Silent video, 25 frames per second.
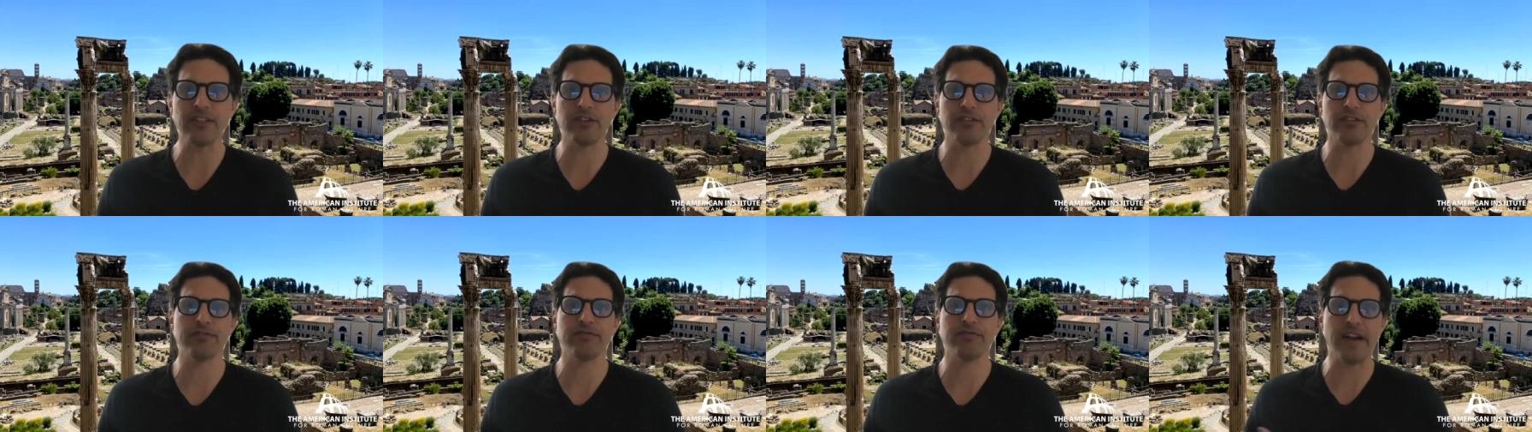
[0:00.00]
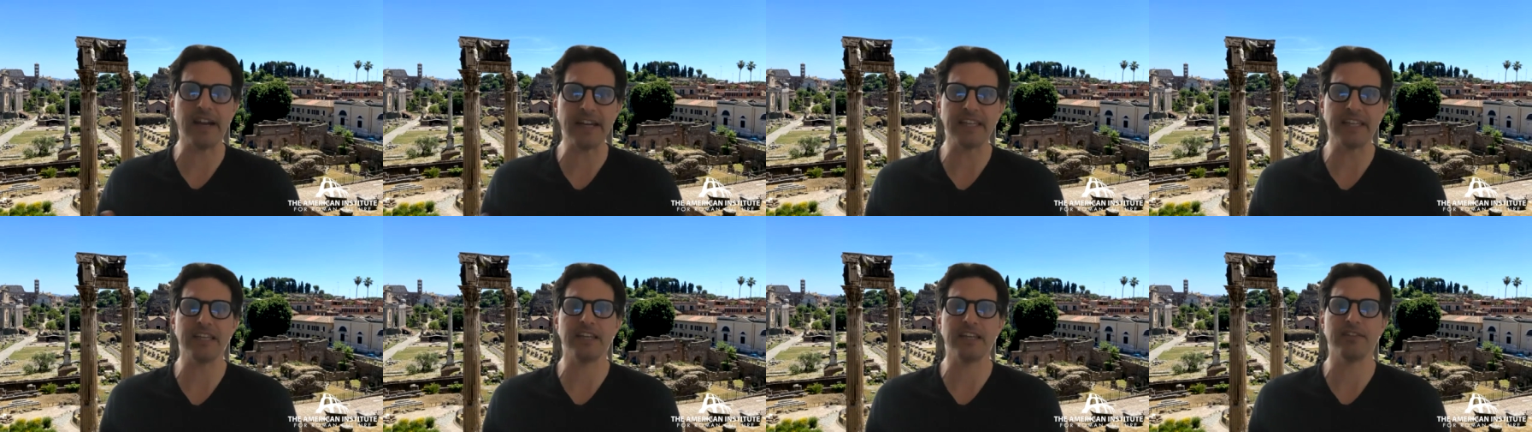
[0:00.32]
they're
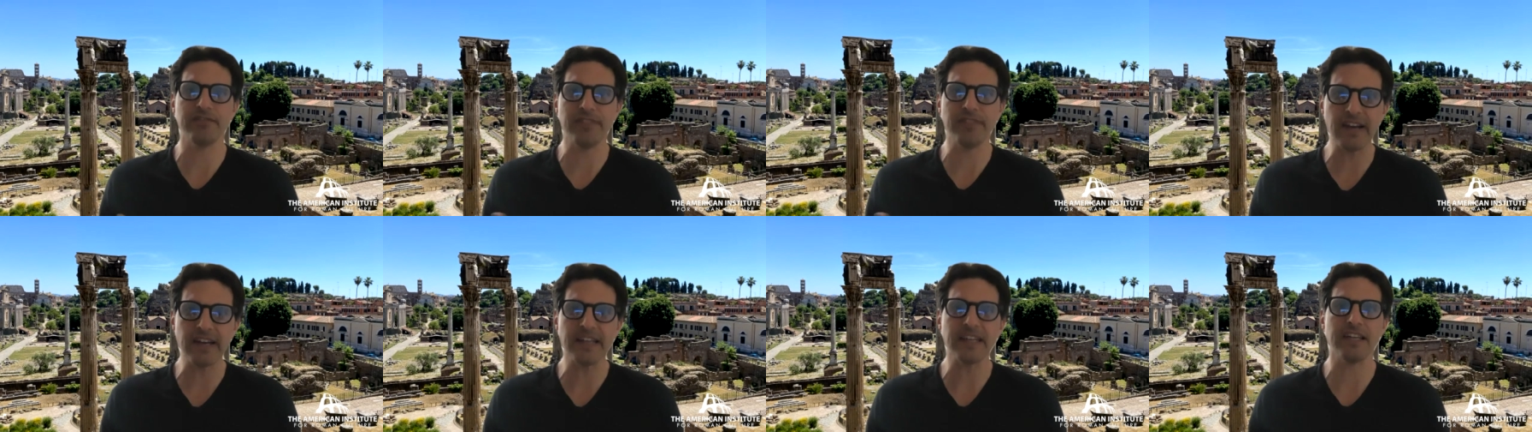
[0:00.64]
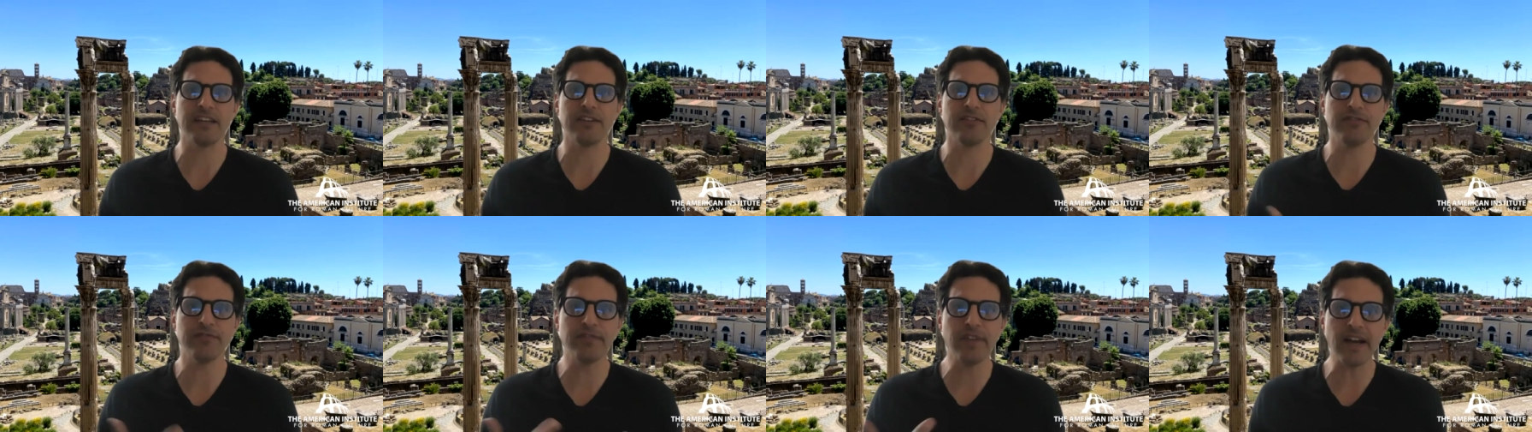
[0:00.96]
fighting and
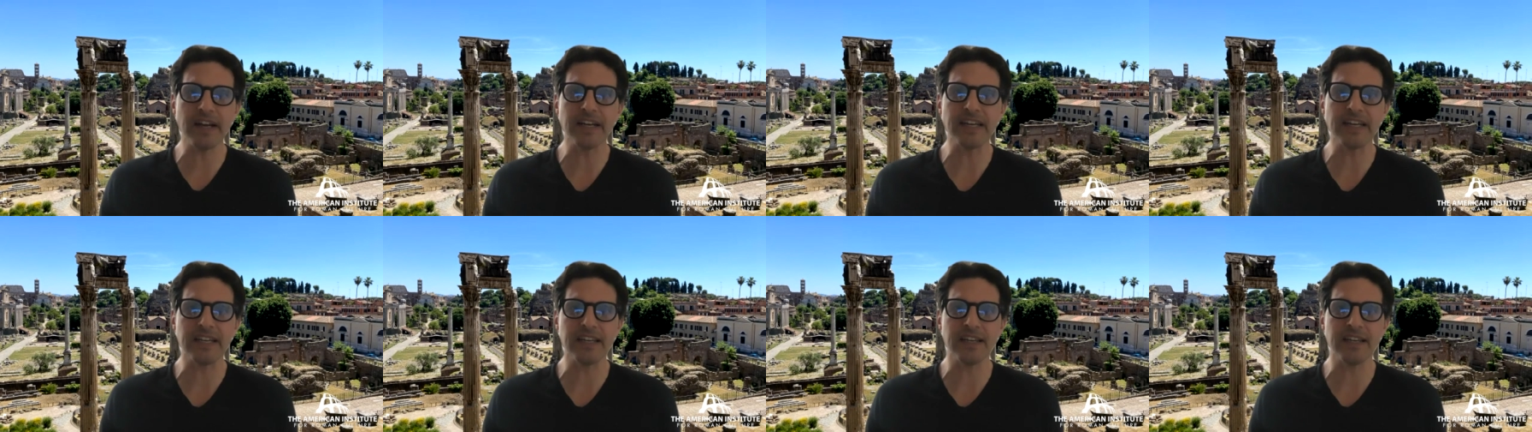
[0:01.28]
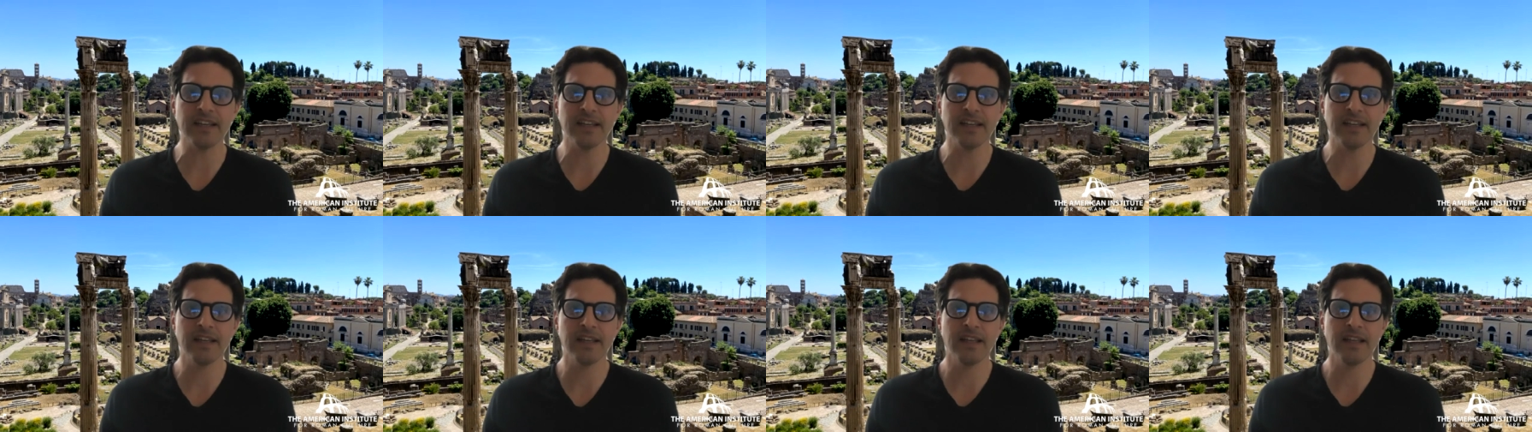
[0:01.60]
fighting and
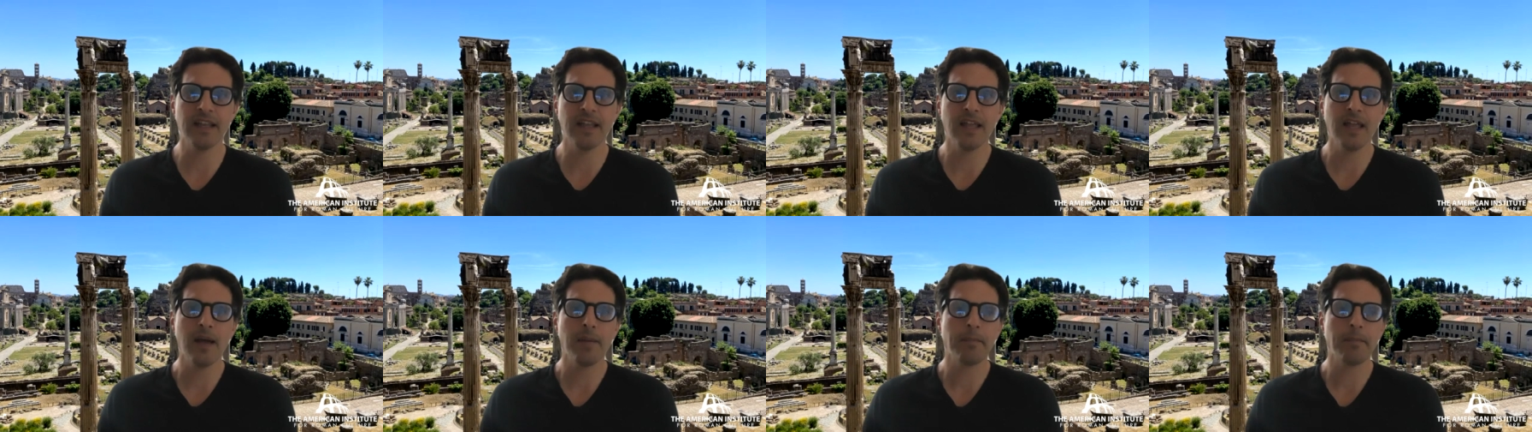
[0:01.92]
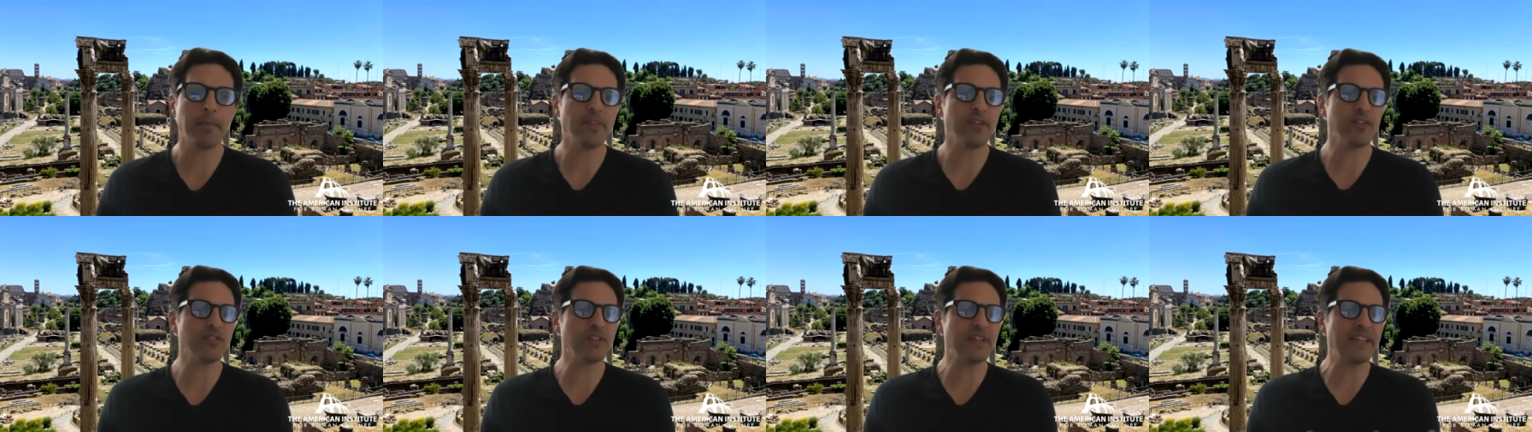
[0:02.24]
fighting,
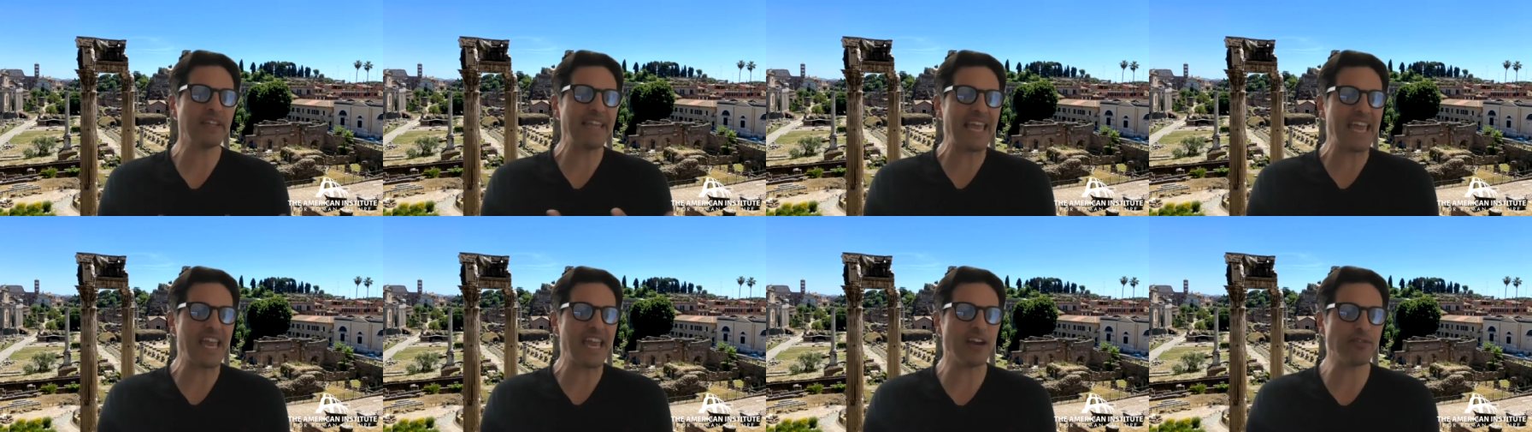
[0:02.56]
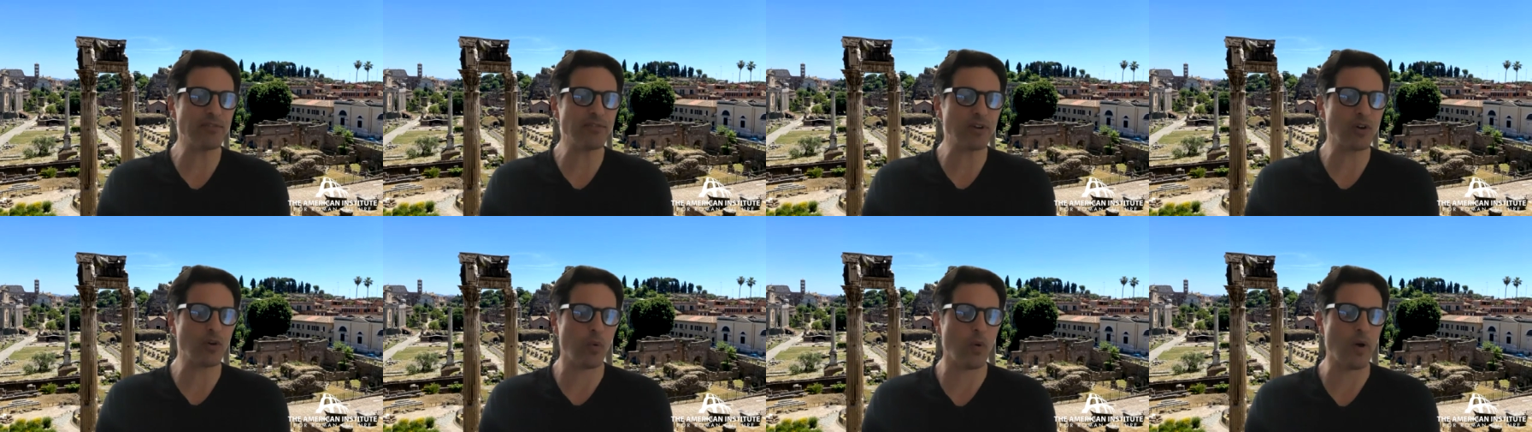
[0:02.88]
but there's a
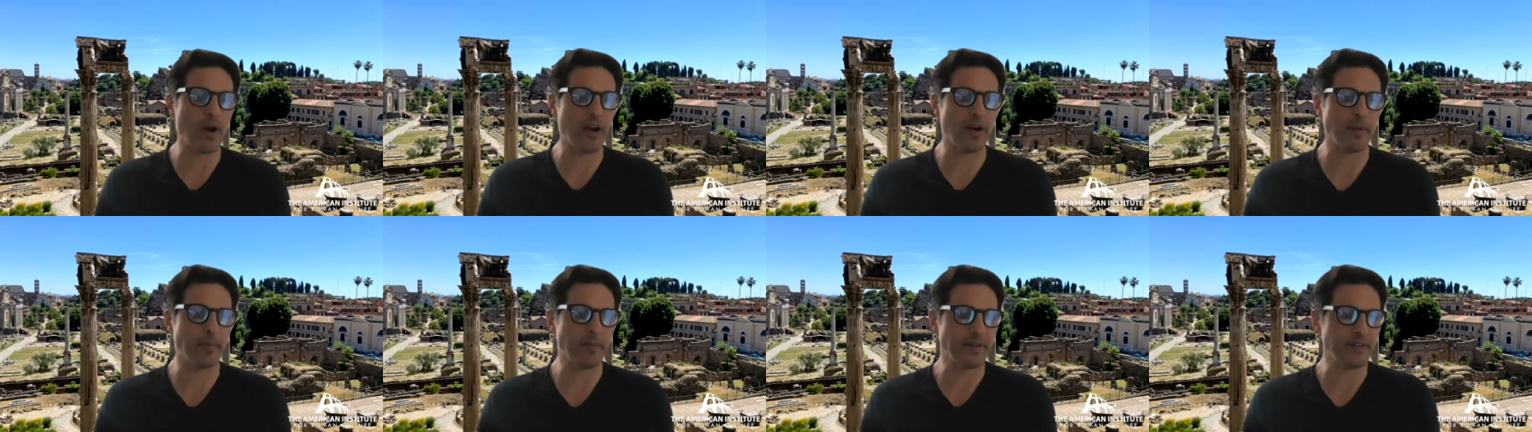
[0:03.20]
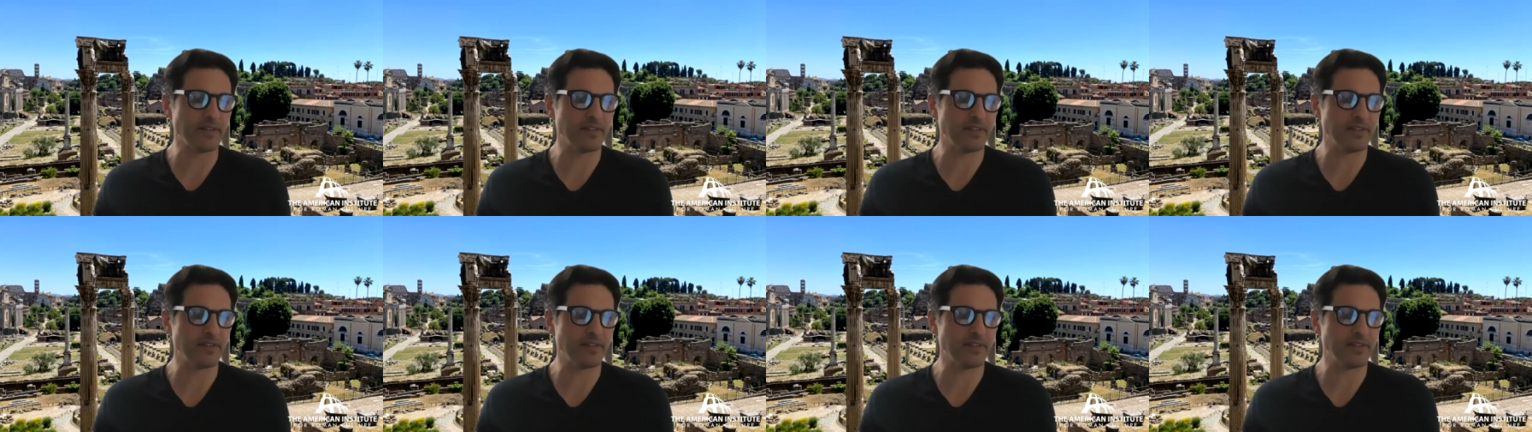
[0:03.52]
land requirement.